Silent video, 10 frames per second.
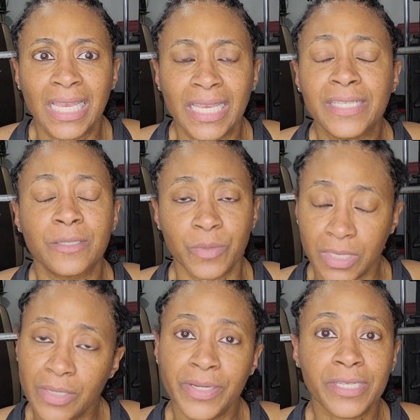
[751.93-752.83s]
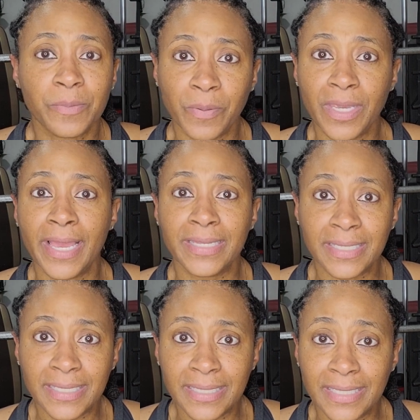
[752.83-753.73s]
is some serious P
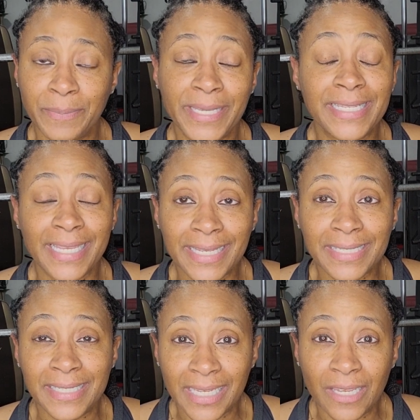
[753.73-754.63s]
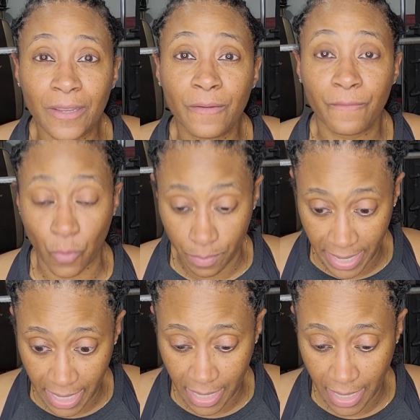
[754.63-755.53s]
T S D for
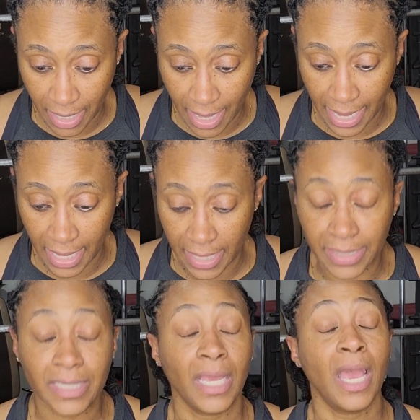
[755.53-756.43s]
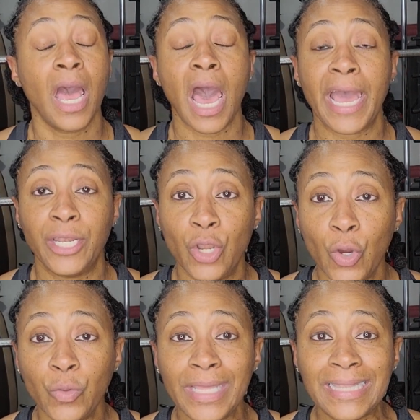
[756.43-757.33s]
me. And I
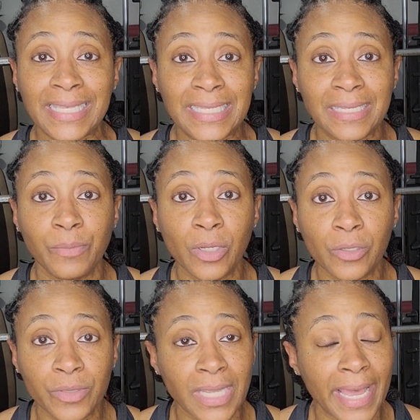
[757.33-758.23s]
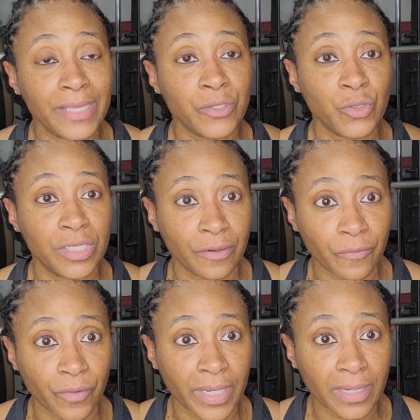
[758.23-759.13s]
know that these semaglutides are
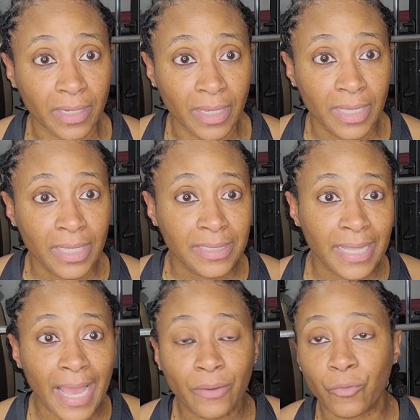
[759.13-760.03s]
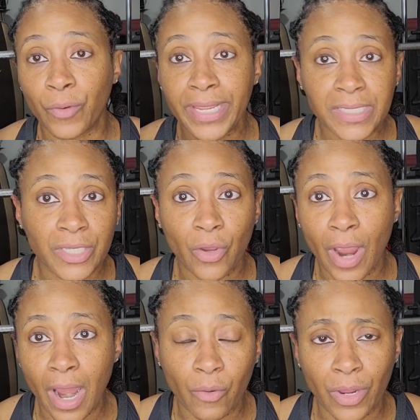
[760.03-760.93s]
different. It's not raising your
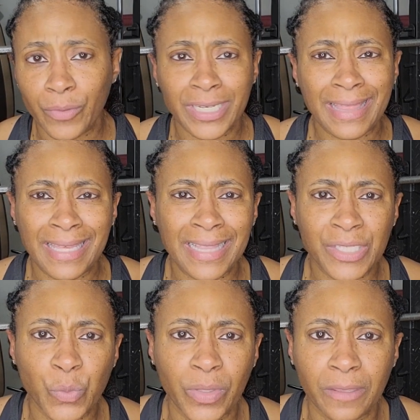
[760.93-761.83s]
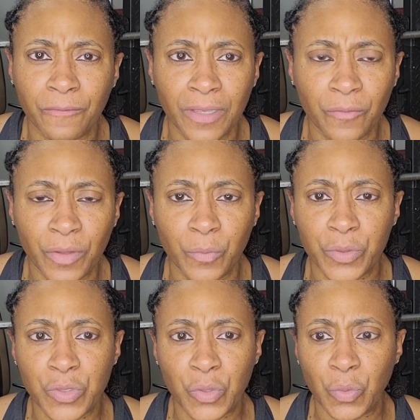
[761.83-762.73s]
heart rate, which I think that's what the Fen-Phen
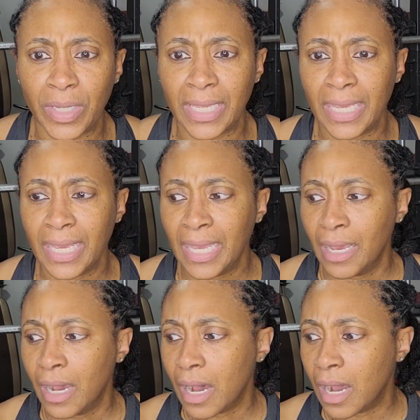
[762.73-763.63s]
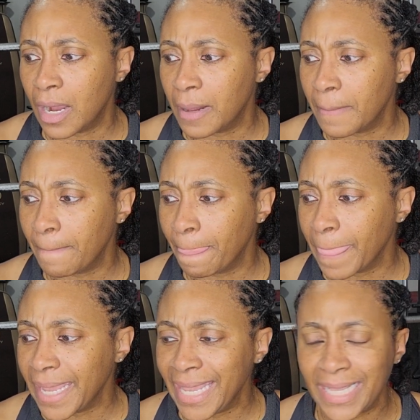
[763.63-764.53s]
was doing. Um,
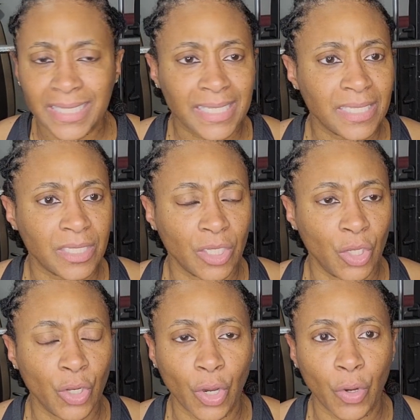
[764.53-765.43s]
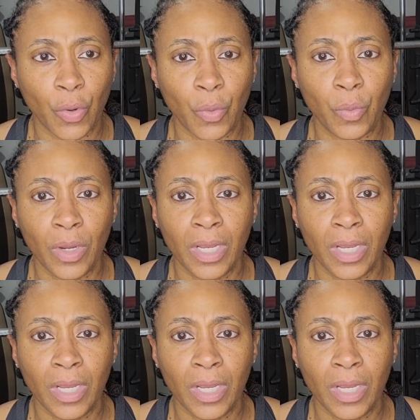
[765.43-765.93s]
it's, you know,